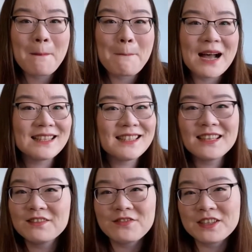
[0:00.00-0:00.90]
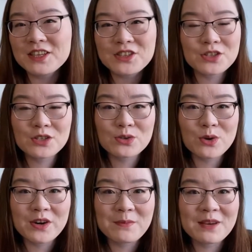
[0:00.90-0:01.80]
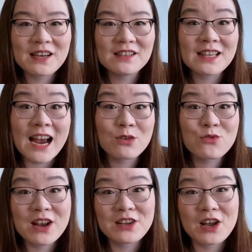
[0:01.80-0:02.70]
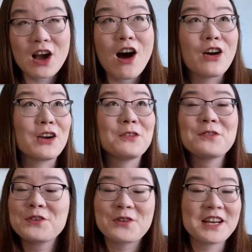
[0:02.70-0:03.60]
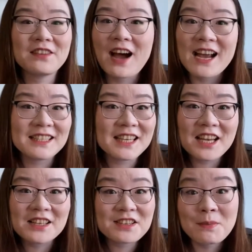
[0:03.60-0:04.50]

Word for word: but didn't finish the story because I ran out of creative ideas